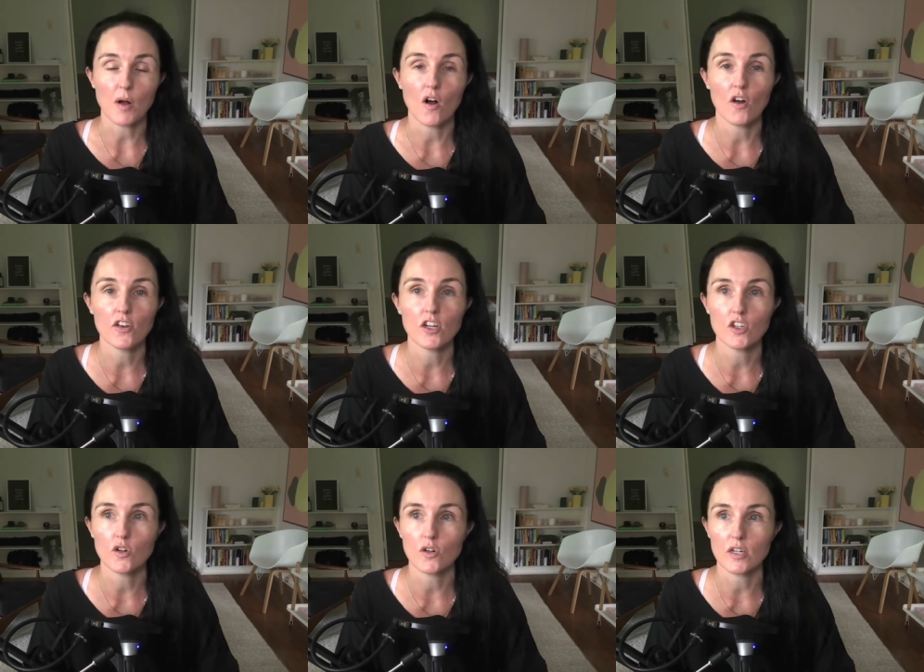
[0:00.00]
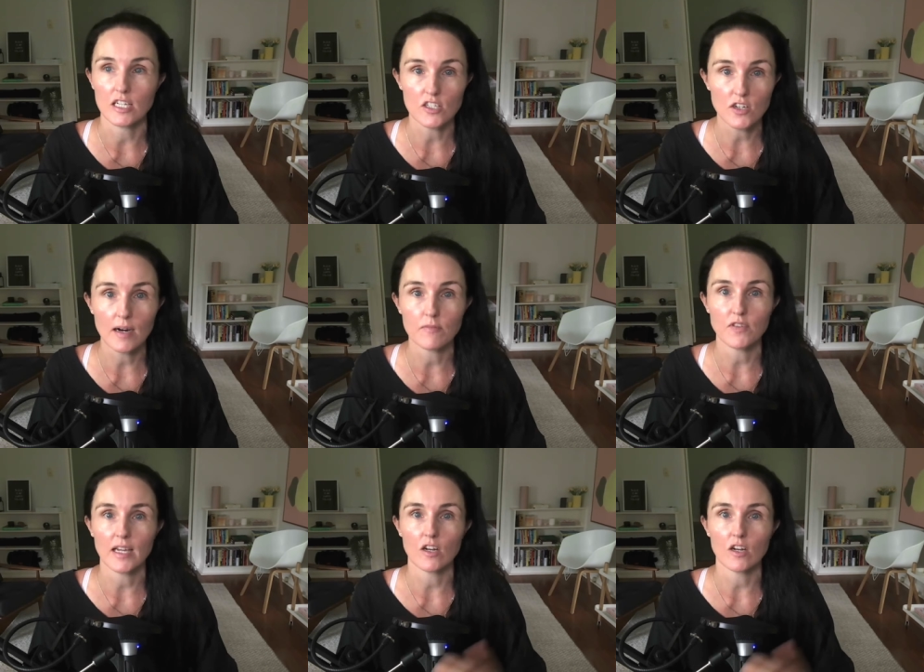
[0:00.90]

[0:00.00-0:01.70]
on your Instagram feed,